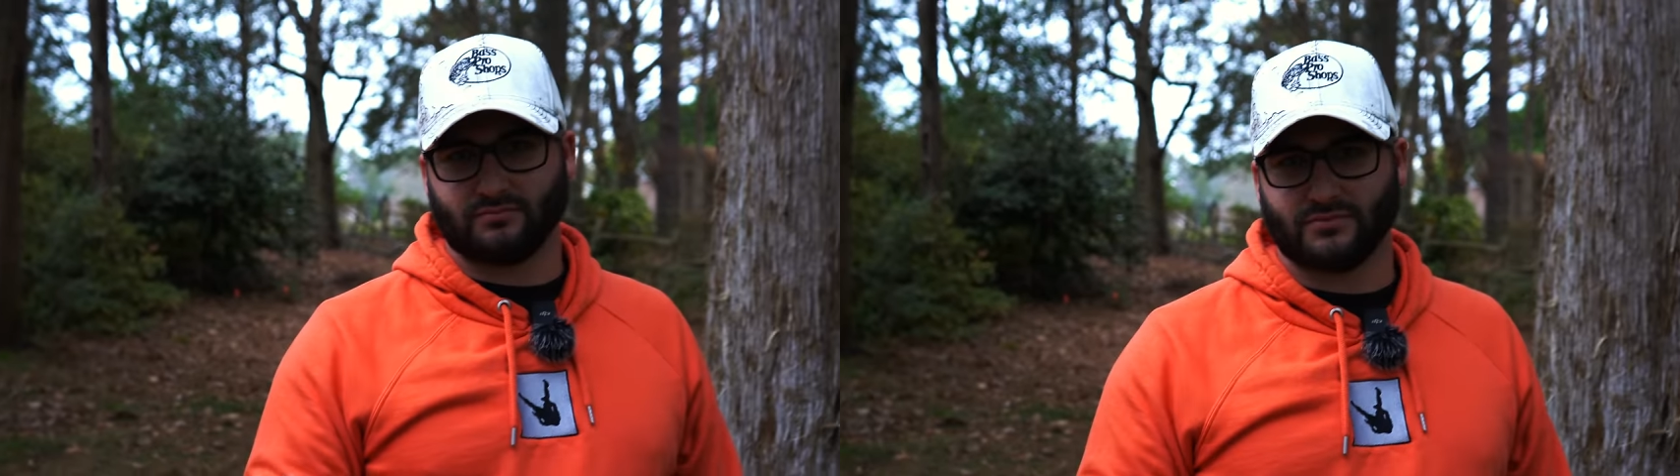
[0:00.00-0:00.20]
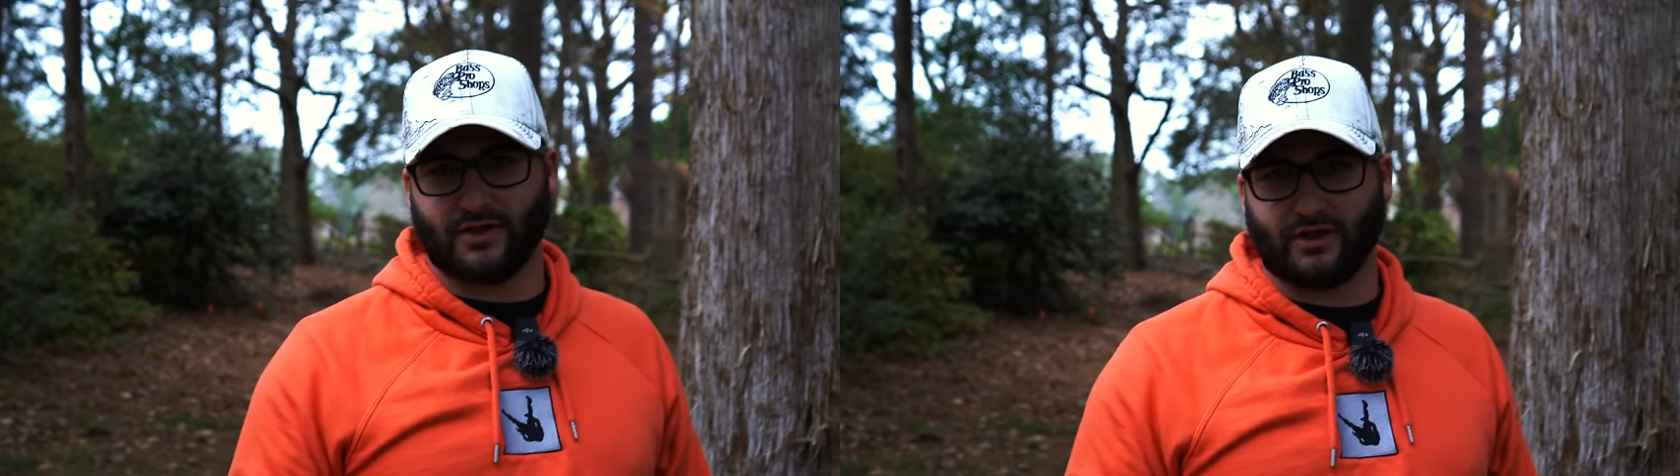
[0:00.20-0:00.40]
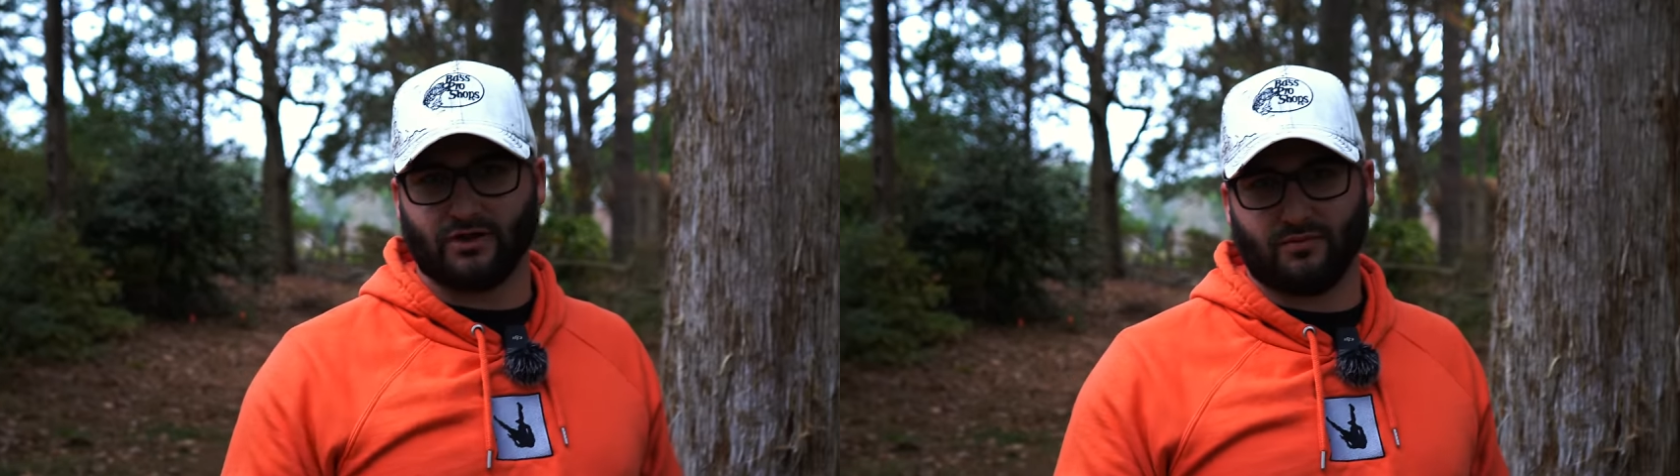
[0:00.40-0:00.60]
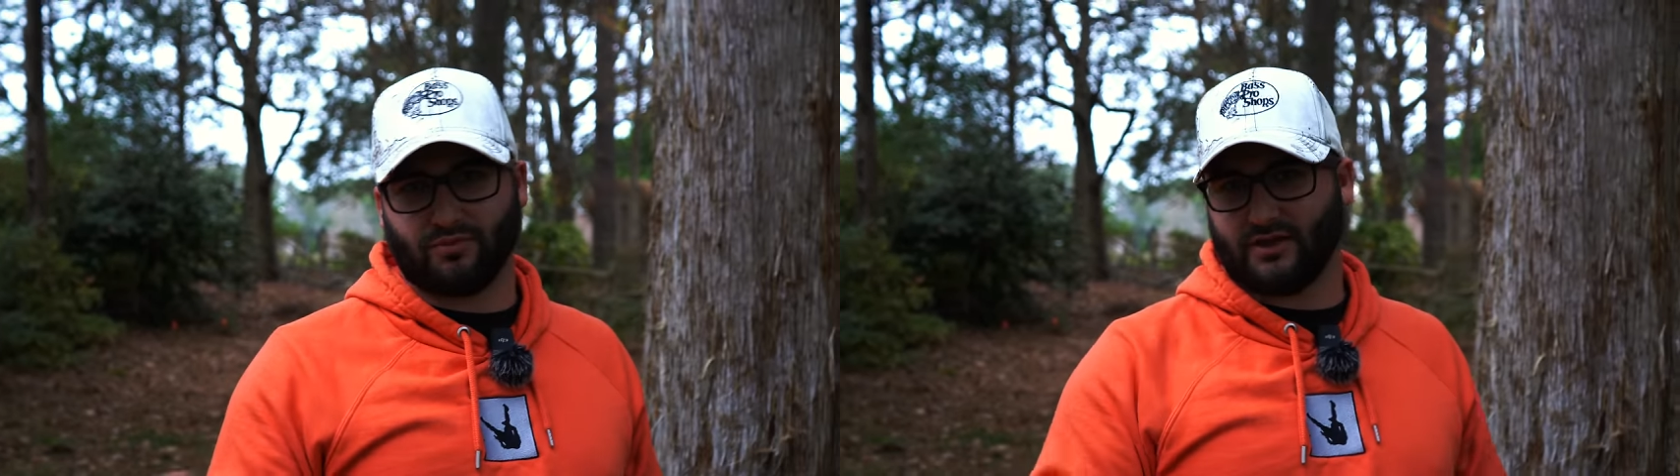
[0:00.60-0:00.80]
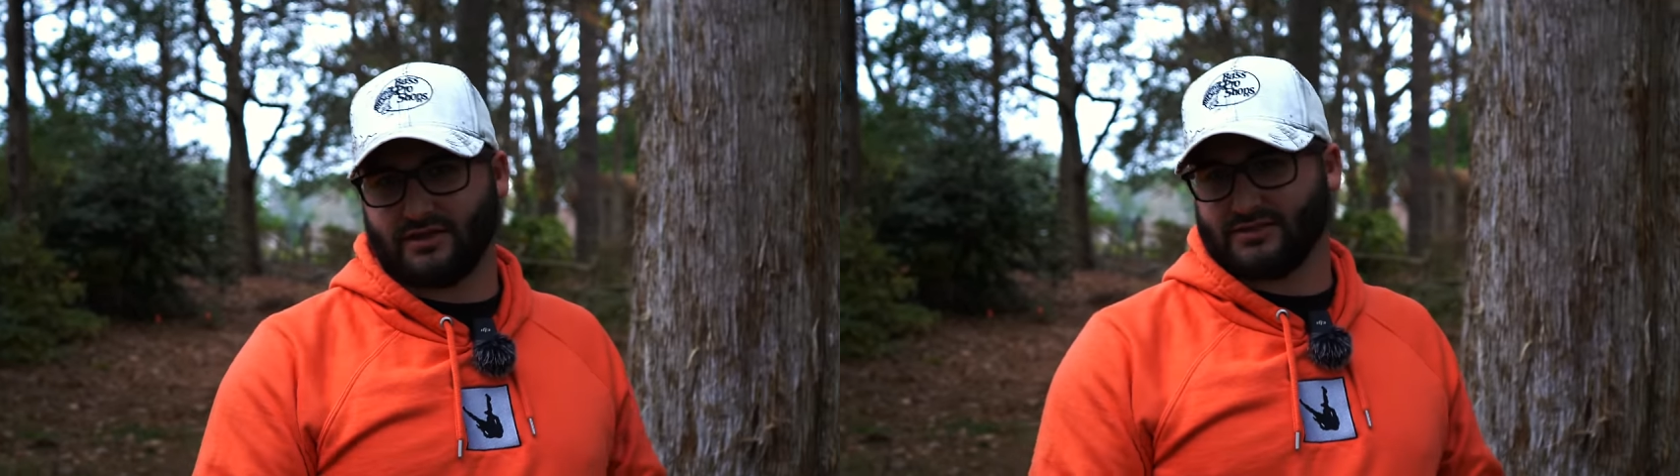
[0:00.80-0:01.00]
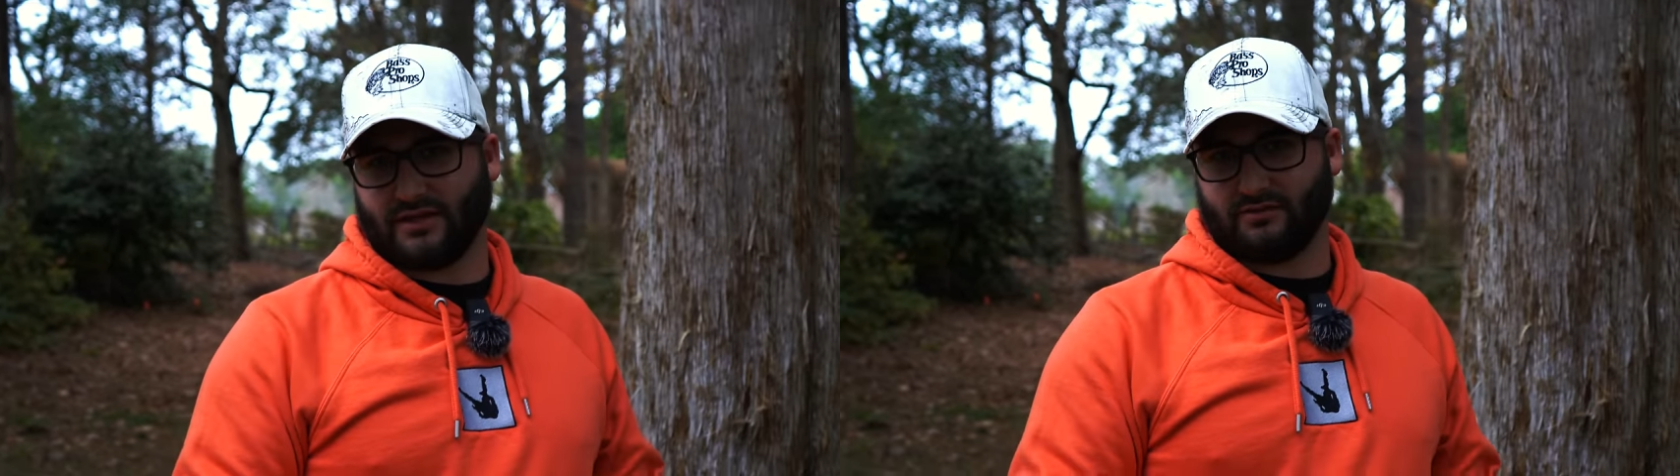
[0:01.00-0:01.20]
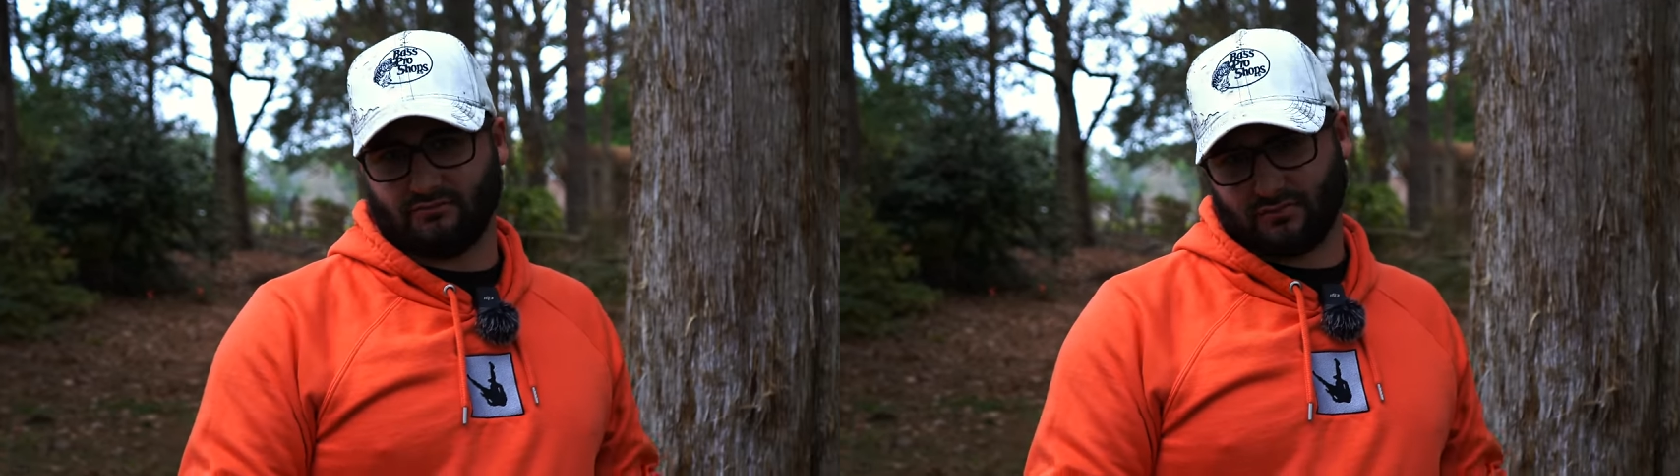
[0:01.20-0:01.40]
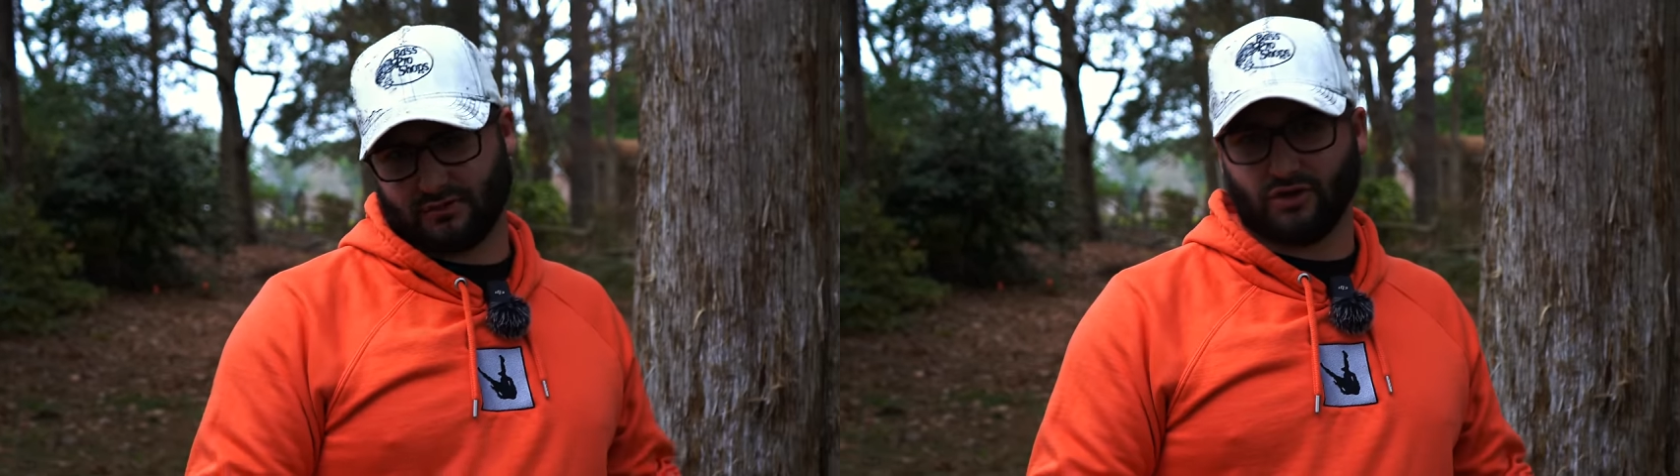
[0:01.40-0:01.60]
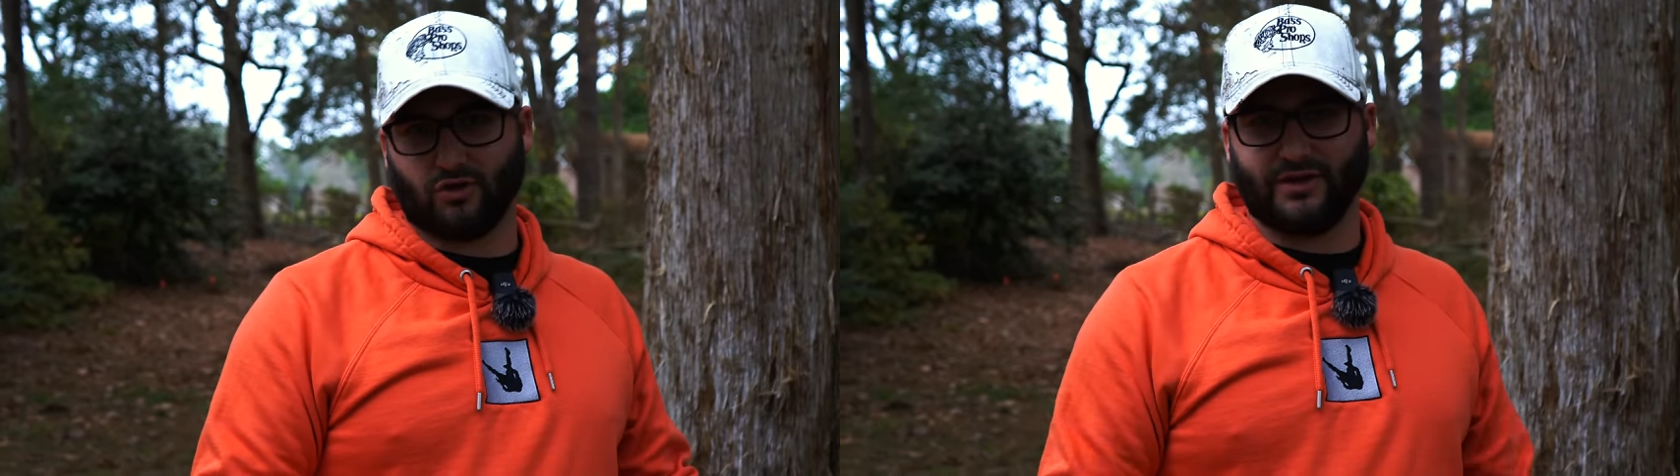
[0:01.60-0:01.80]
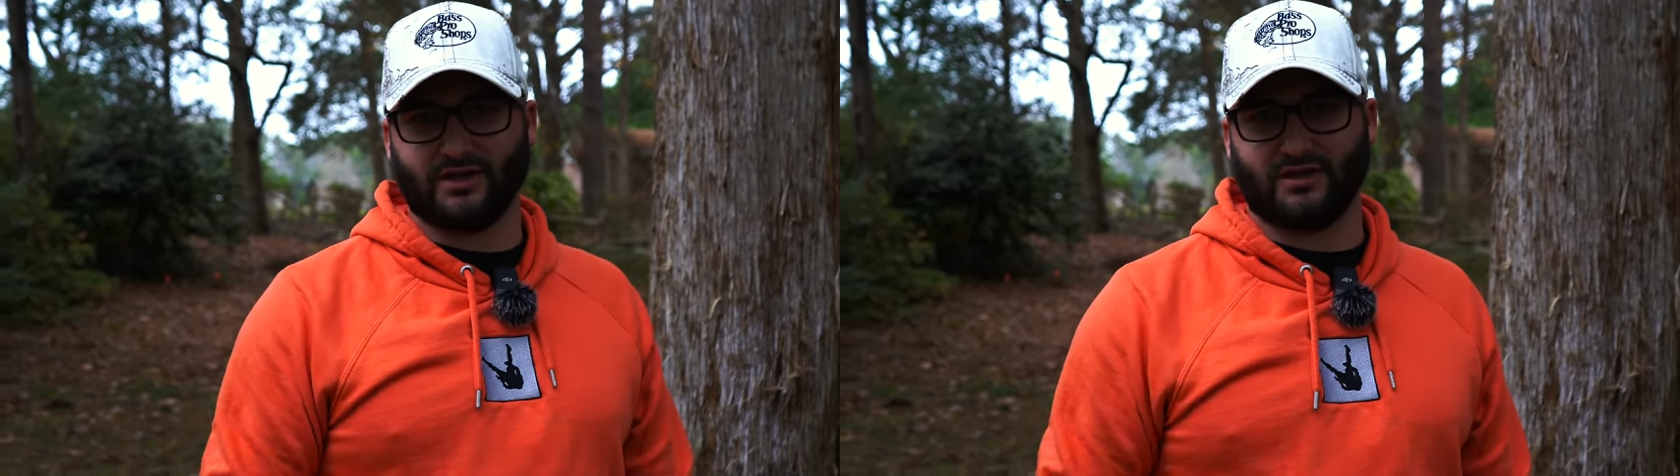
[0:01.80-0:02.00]
So I couldn't put it as like the
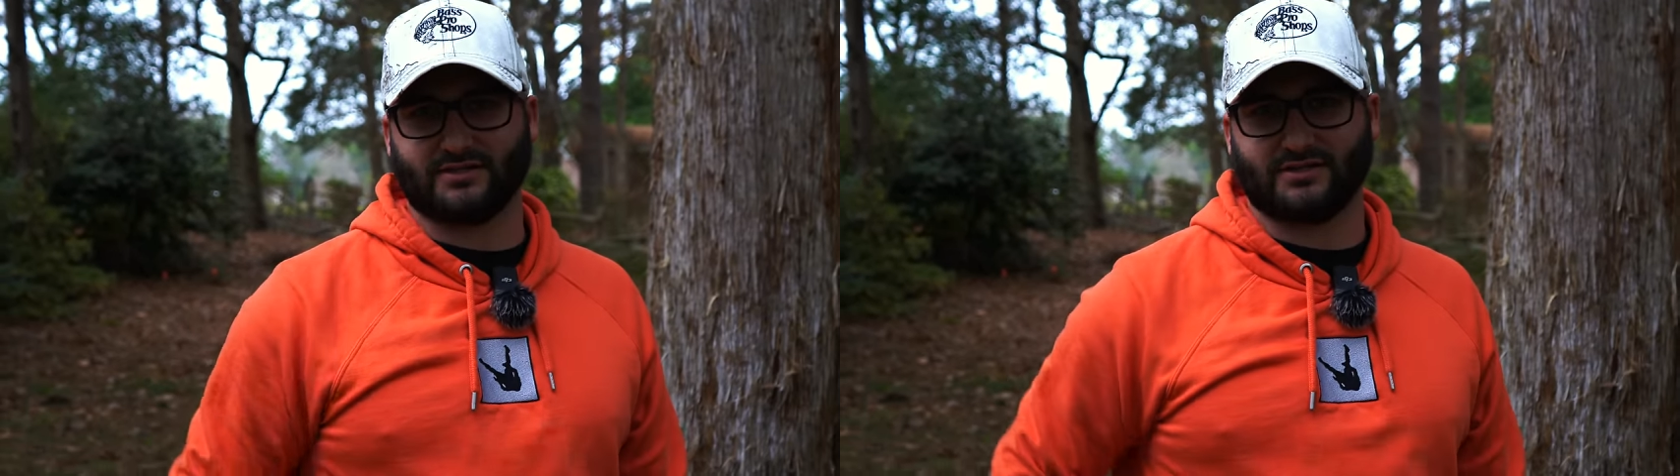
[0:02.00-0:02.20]
total weakness